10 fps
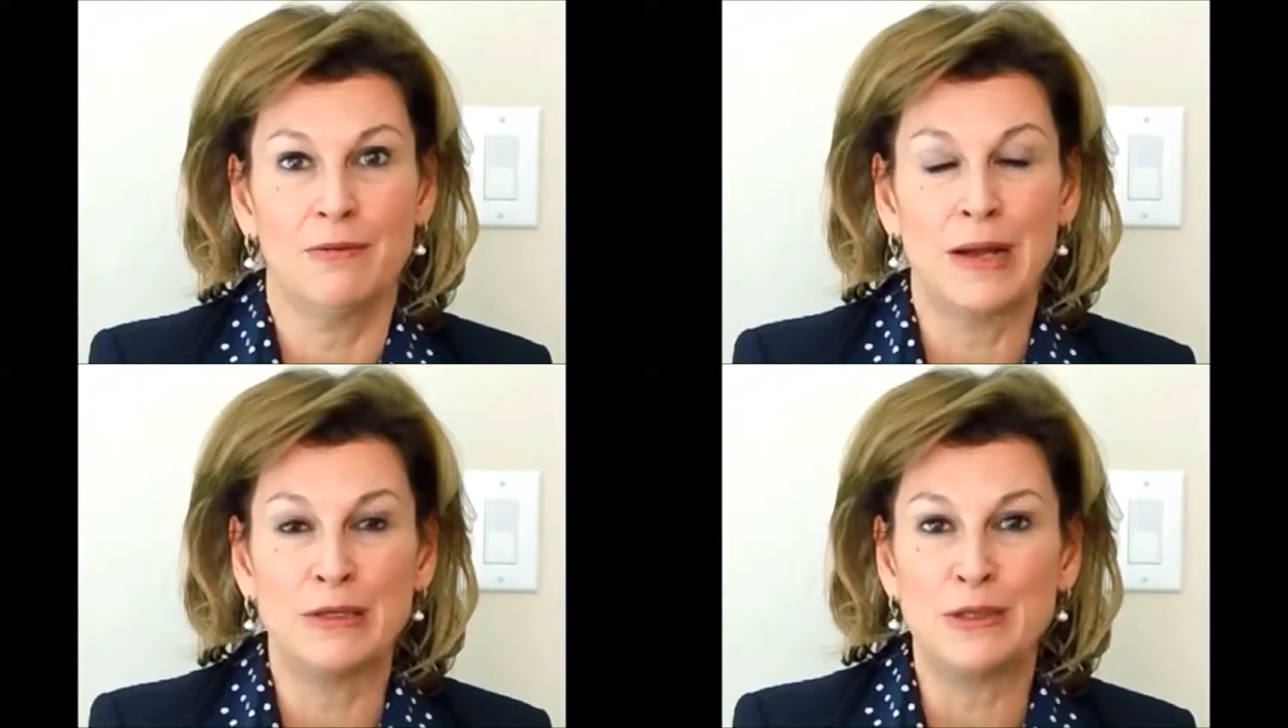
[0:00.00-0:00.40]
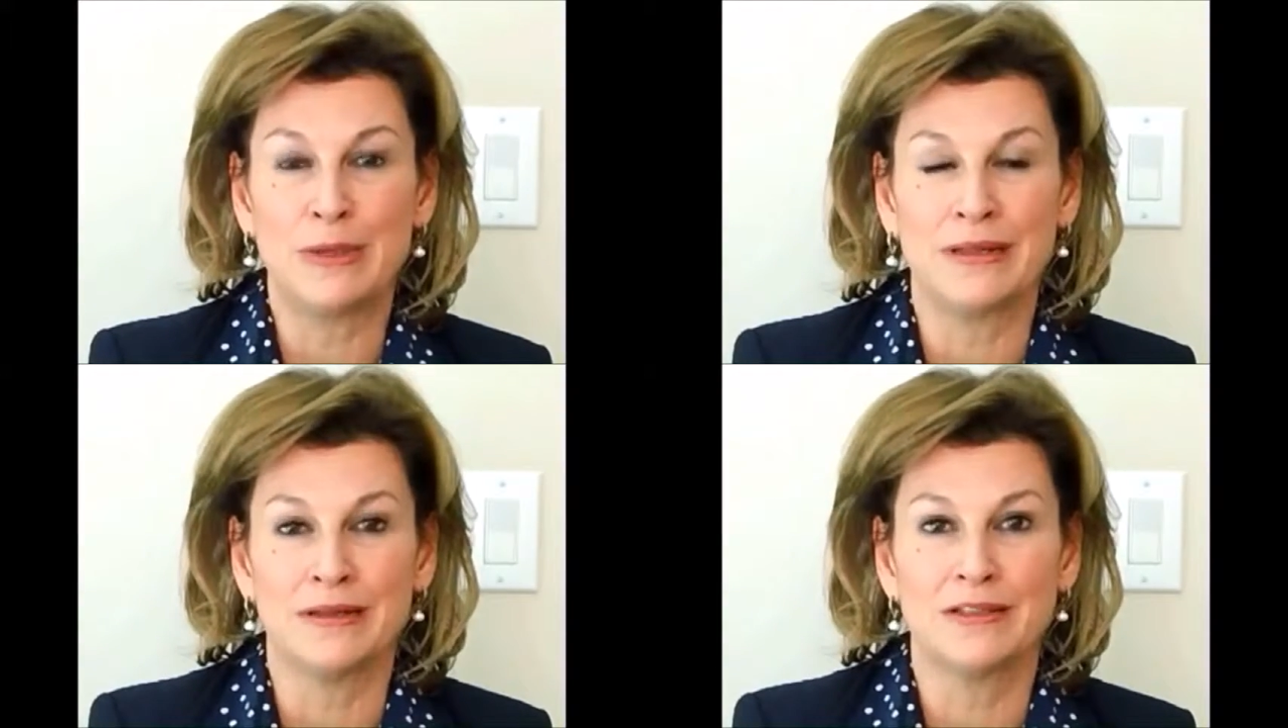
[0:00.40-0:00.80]
around
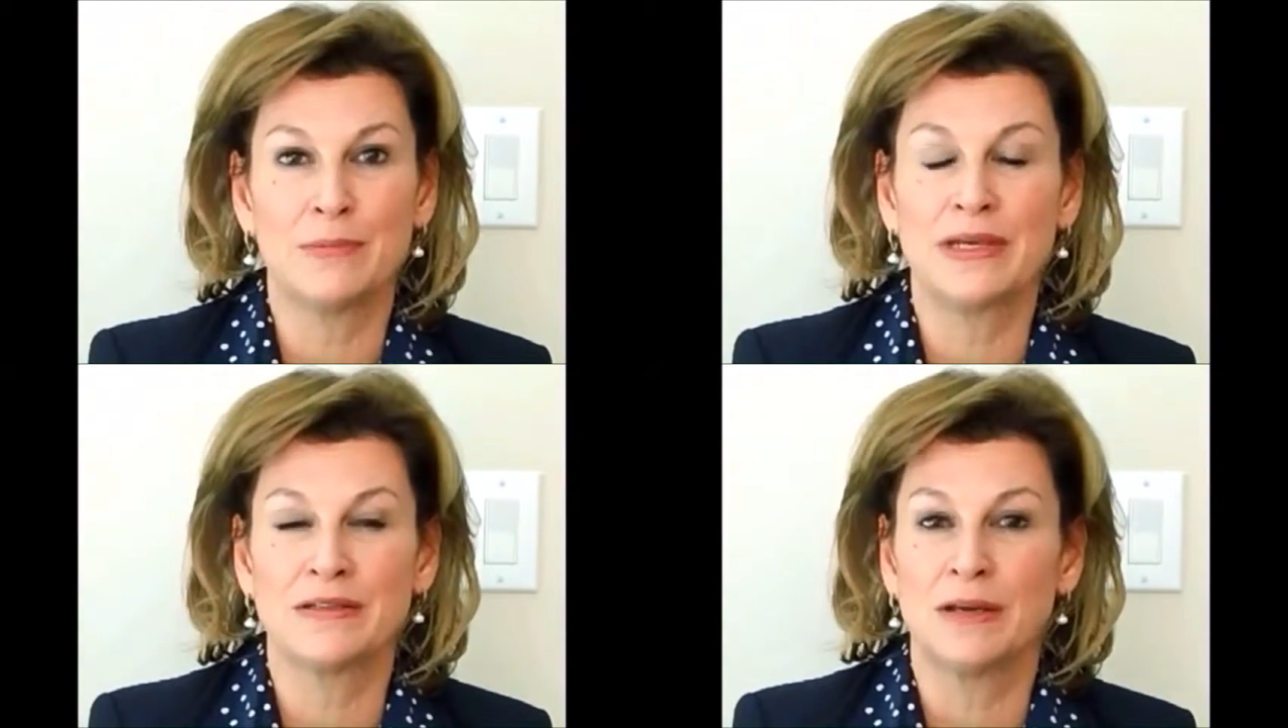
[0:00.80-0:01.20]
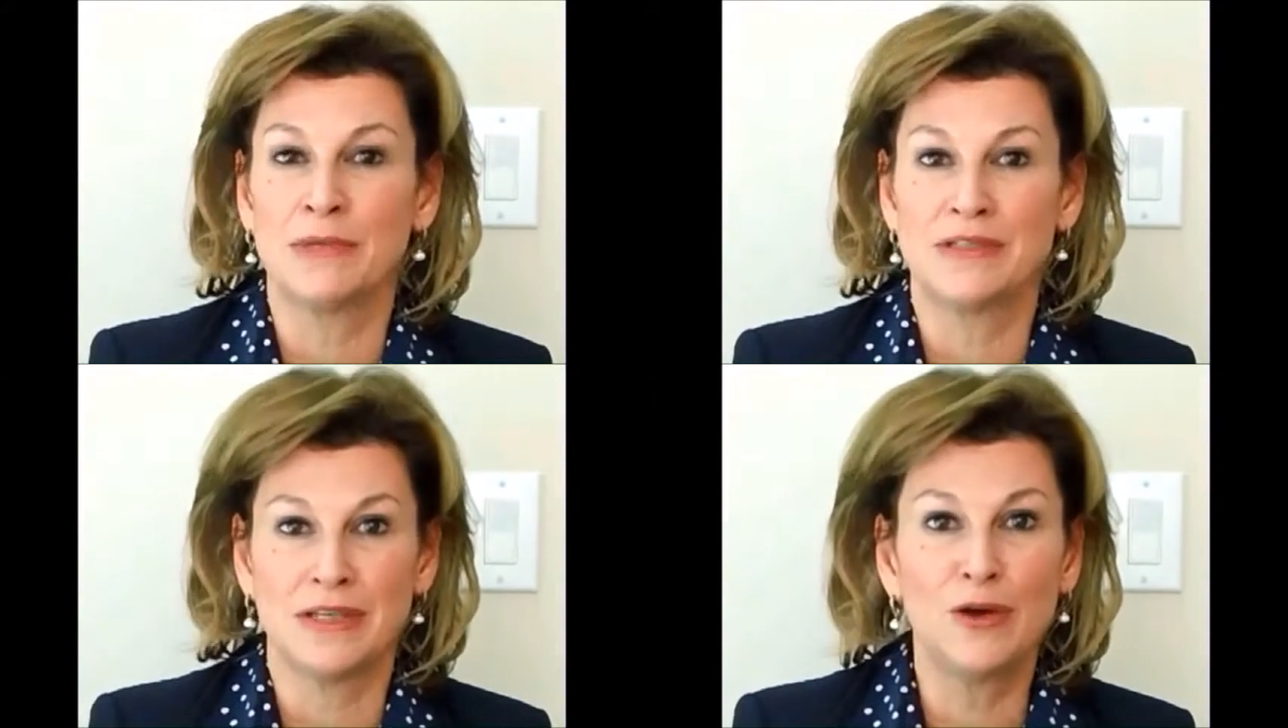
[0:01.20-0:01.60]
doing this because I'm
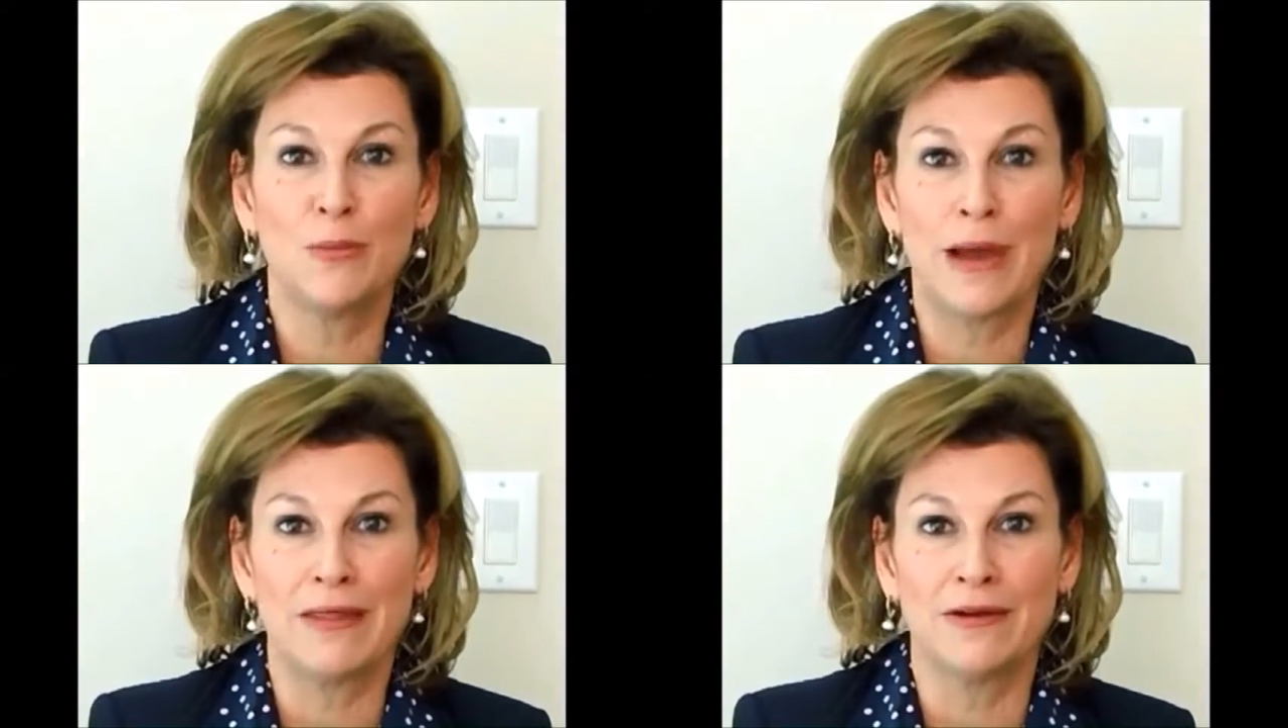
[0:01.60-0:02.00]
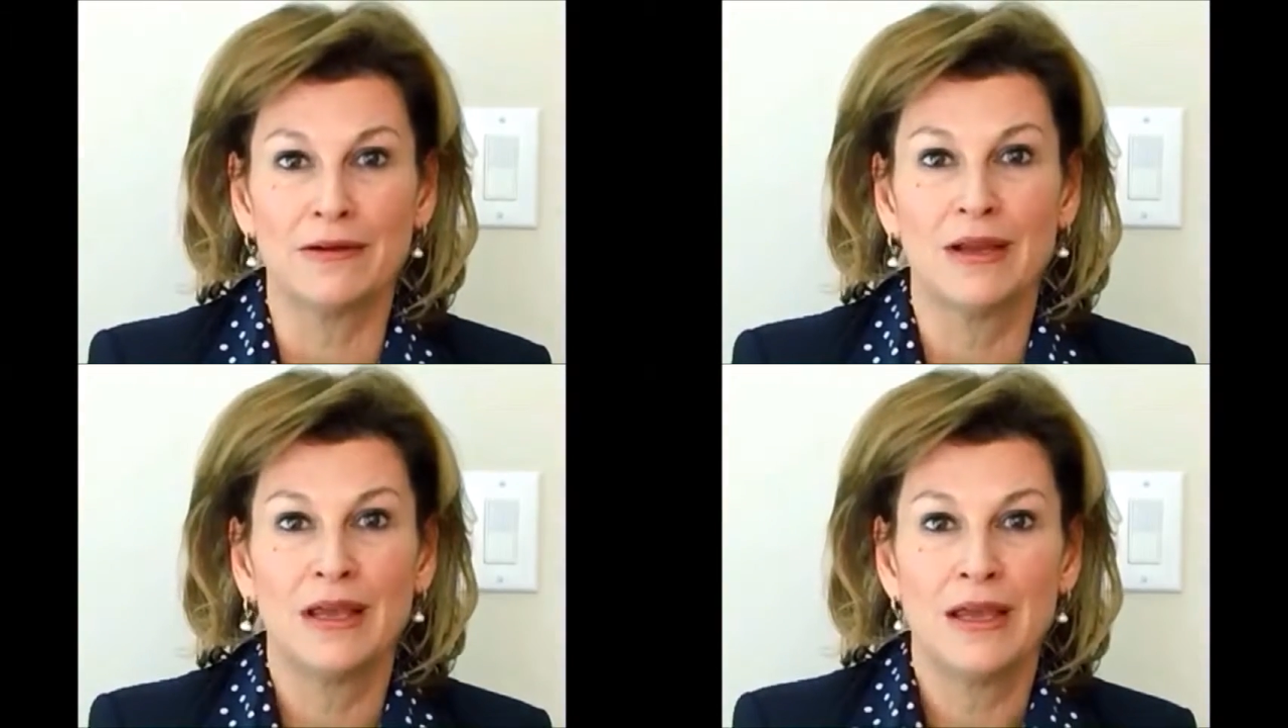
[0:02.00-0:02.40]
a single mother